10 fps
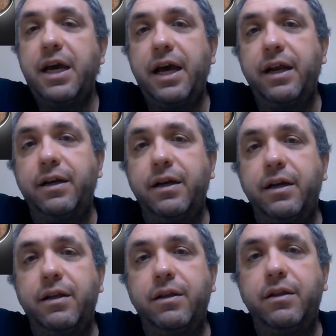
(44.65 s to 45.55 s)
And
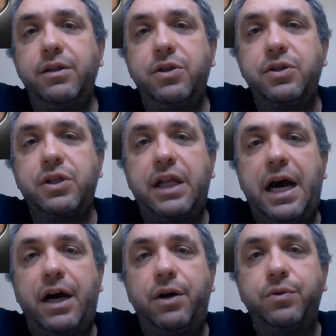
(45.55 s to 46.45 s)
this is
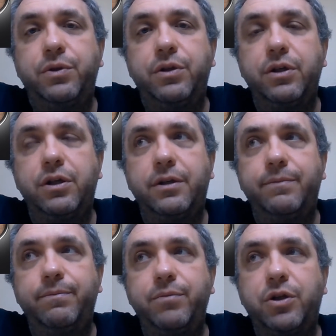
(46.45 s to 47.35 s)

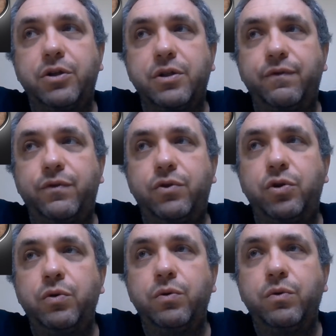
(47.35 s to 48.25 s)
allowed because of
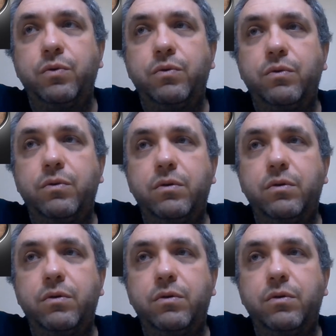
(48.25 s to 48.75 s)
two